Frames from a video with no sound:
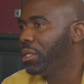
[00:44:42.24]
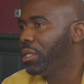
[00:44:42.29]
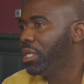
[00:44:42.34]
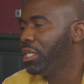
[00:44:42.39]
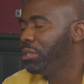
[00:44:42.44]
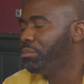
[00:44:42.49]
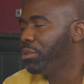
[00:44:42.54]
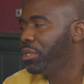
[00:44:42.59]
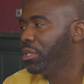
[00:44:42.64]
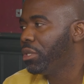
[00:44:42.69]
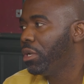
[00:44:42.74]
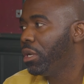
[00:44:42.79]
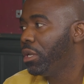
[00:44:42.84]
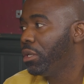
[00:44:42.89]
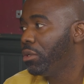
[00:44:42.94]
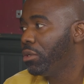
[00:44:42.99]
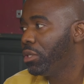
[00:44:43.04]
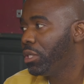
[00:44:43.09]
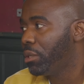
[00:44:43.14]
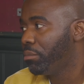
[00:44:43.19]
he's bringing a
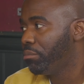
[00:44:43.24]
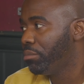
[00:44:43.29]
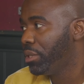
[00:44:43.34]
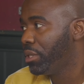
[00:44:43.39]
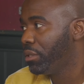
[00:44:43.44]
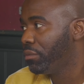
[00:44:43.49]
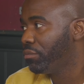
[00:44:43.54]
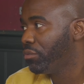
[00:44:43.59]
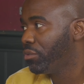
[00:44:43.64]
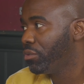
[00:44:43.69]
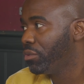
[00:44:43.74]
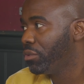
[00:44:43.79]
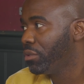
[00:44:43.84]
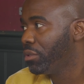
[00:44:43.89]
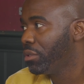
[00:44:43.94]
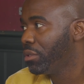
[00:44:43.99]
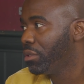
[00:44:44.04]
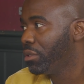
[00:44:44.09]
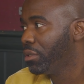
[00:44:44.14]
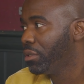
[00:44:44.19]
lot of young players through.
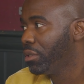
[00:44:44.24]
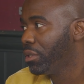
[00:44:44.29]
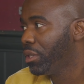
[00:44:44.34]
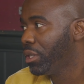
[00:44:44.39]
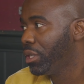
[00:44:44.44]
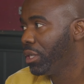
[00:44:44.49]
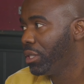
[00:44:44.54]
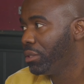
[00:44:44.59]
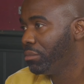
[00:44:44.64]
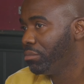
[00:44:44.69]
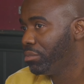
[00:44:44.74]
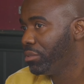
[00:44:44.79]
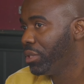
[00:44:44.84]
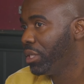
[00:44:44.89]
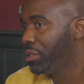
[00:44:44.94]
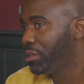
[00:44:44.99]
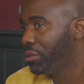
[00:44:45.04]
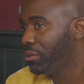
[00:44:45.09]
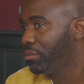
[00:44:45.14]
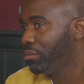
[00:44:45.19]
Yeah, yeah. It's,
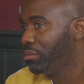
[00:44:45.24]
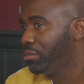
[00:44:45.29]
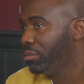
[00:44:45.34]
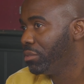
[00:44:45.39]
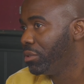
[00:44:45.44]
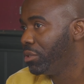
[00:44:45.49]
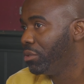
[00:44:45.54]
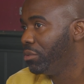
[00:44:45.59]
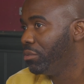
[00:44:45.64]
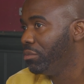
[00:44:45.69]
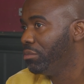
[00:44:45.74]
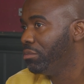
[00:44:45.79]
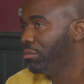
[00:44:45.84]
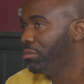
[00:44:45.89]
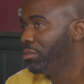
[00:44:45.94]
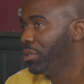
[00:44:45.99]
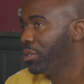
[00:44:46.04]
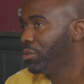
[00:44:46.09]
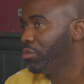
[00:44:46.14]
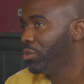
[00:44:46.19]
that's you know
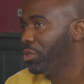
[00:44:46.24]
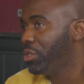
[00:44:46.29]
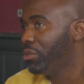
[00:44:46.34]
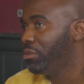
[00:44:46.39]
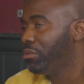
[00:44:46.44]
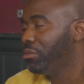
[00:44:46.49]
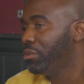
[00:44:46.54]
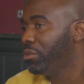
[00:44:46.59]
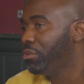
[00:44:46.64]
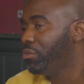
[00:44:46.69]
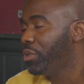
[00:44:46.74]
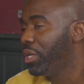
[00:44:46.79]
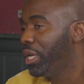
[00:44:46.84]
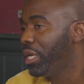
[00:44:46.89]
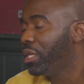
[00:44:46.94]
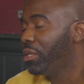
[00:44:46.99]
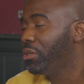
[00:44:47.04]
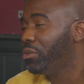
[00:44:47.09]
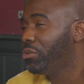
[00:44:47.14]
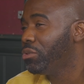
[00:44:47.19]
that's what you you
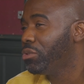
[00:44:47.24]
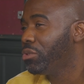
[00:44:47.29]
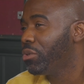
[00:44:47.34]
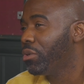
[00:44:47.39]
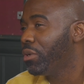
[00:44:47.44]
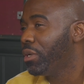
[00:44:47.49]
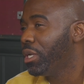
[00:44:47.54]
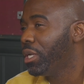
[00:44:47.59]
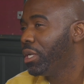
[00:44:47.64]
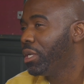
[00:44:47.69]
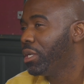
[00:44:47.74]
and then also